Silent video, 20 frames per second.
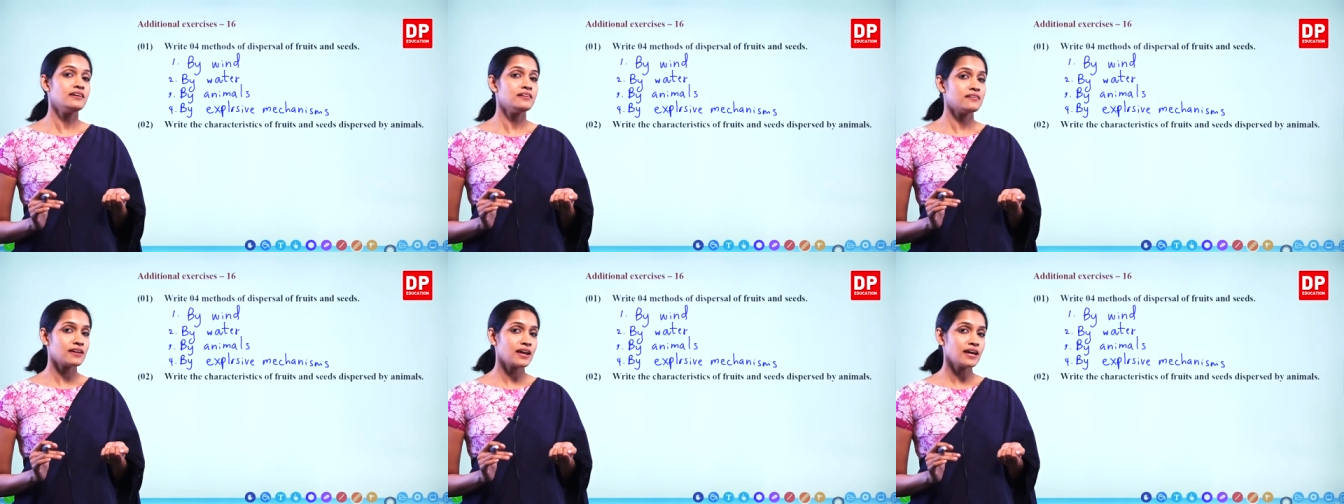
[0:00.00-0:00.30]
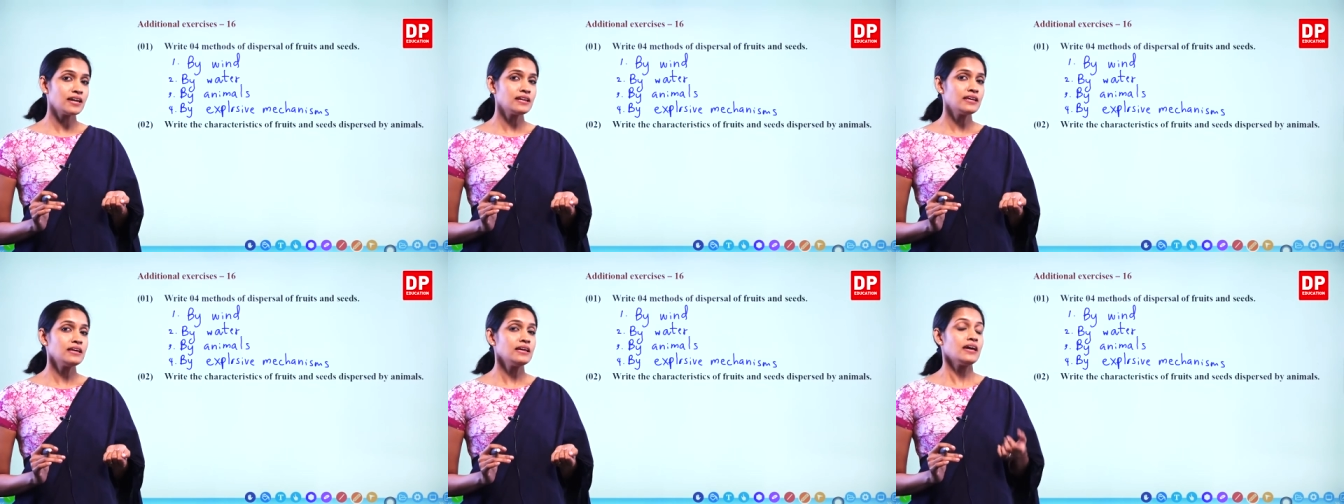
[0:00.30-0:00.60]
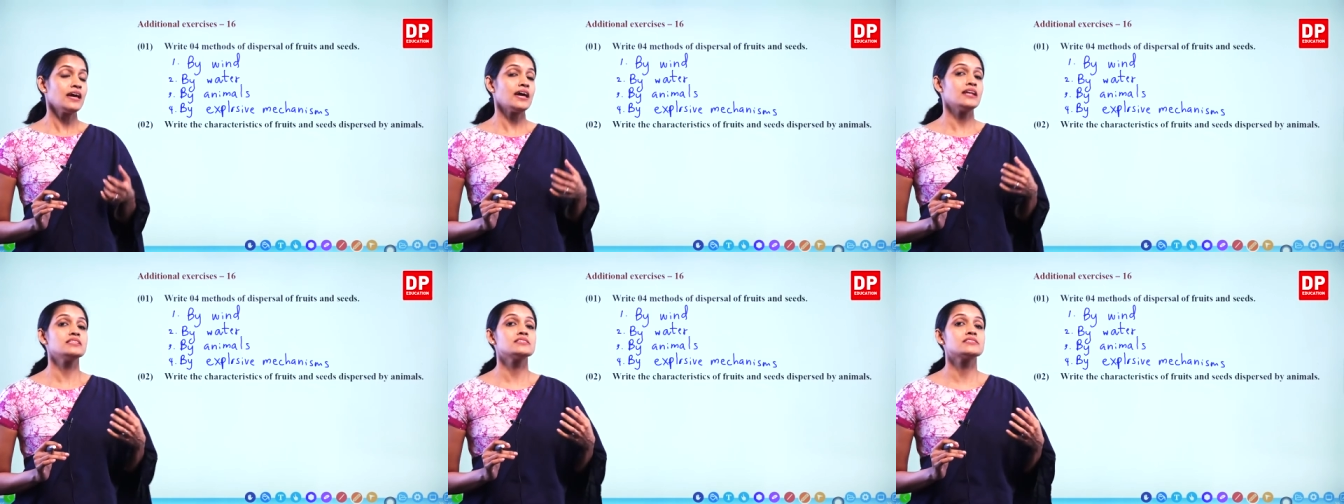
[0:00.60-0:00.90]
Right?
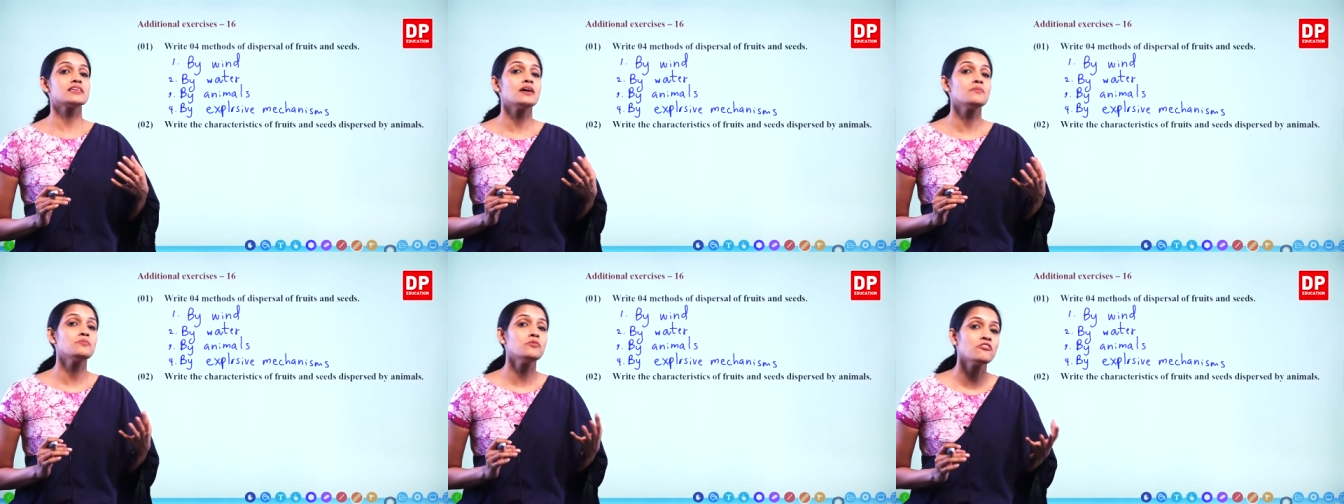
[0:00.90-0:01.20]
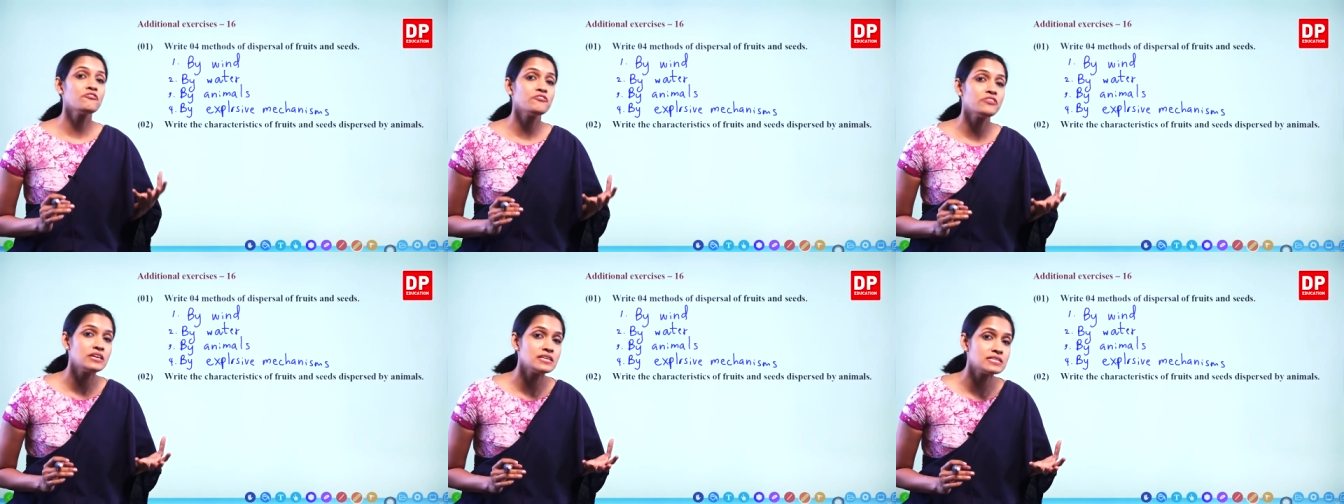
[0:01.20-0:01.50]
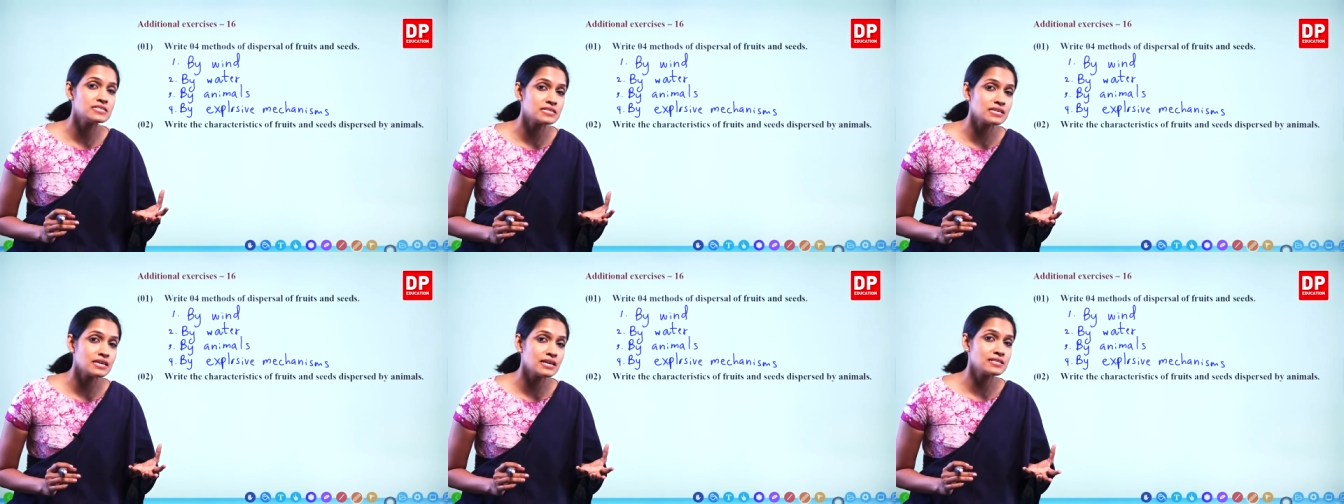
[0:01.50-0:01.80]
And some of
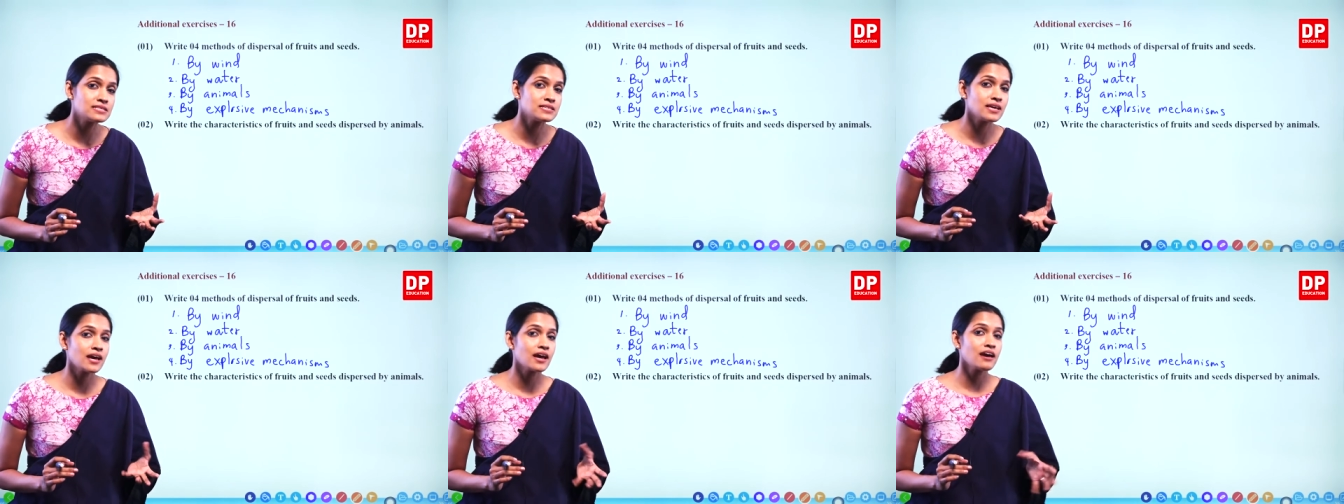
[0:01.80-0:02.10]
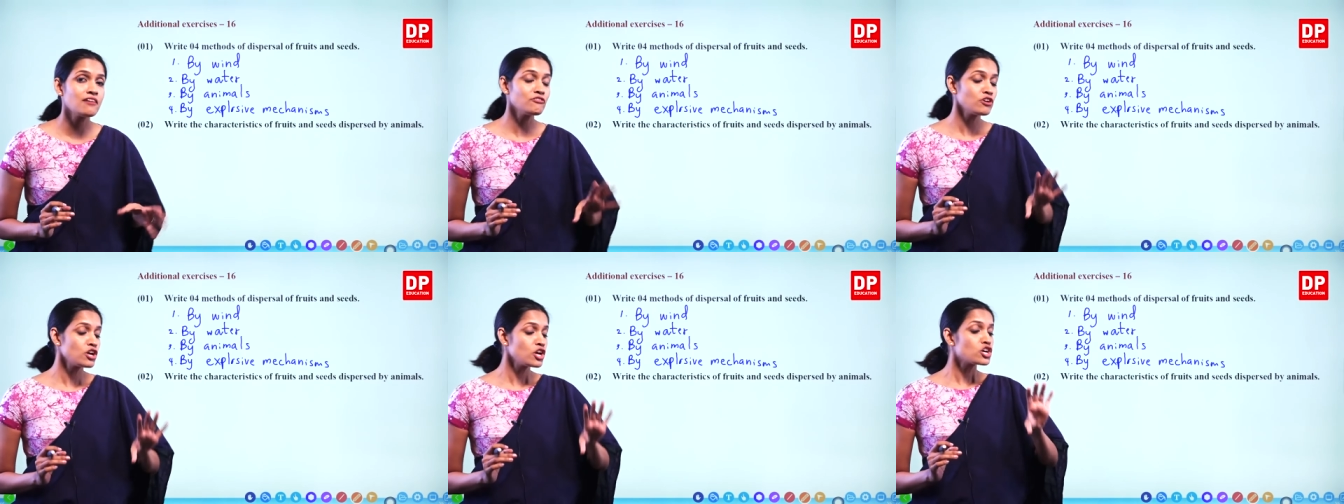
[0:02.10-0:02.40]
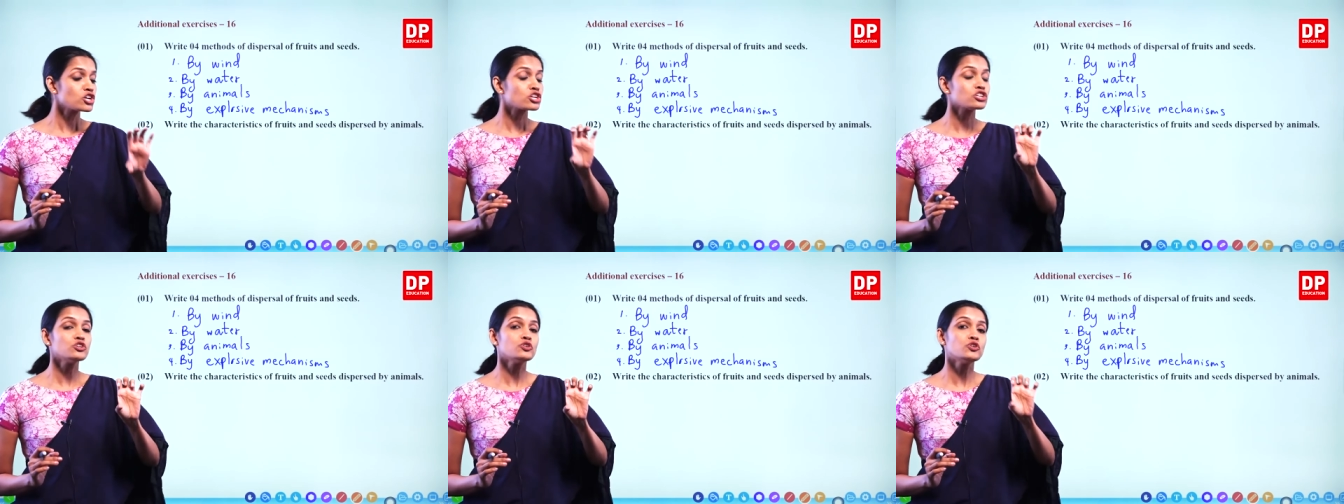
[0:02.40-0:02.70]
these seeds have
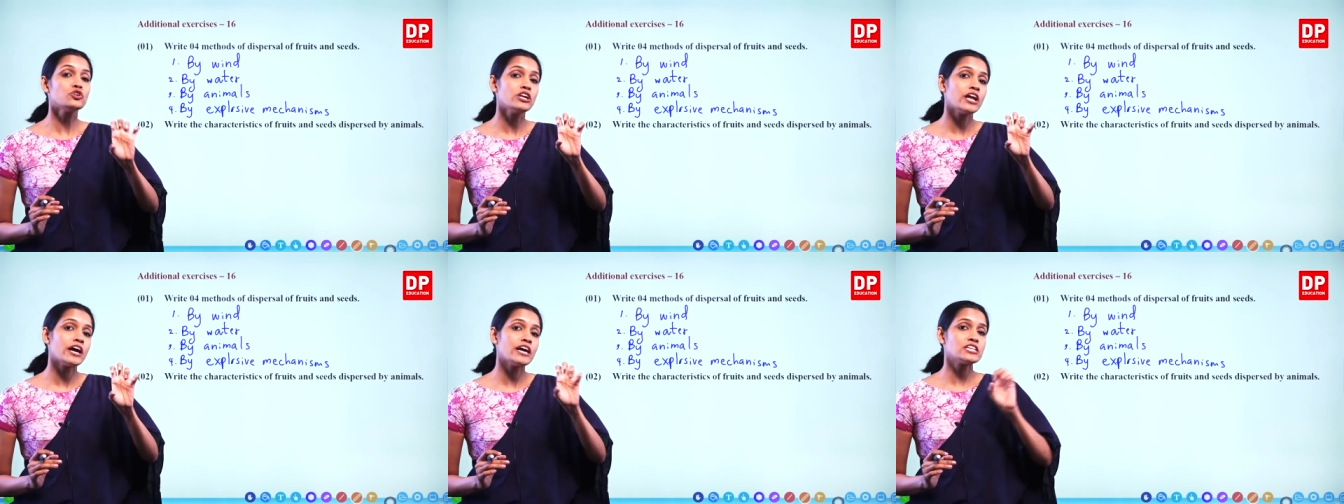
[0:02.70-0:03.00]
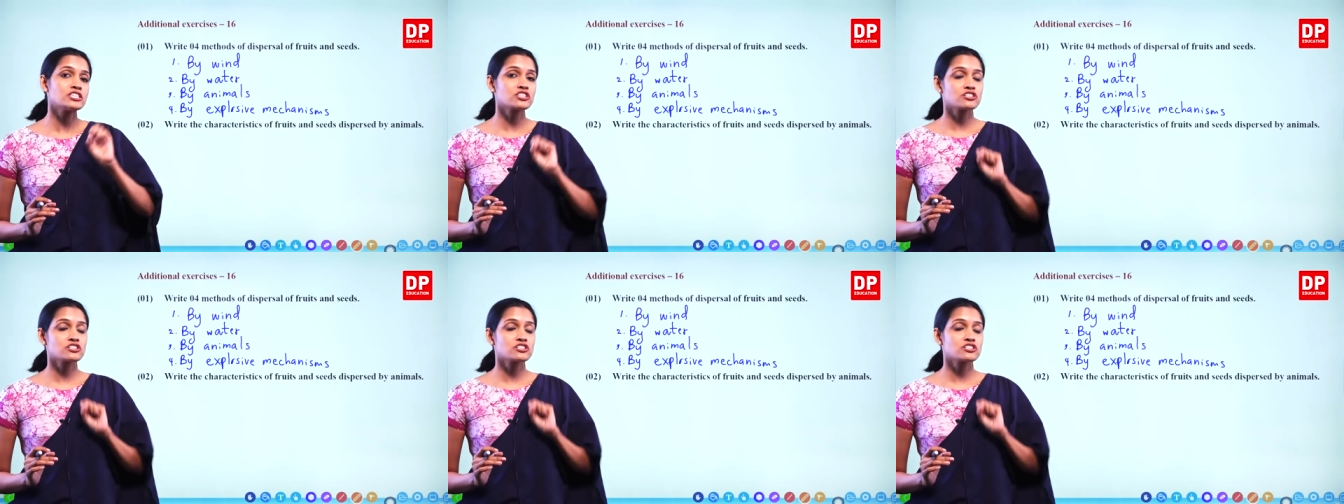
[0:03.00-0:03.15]
claw-like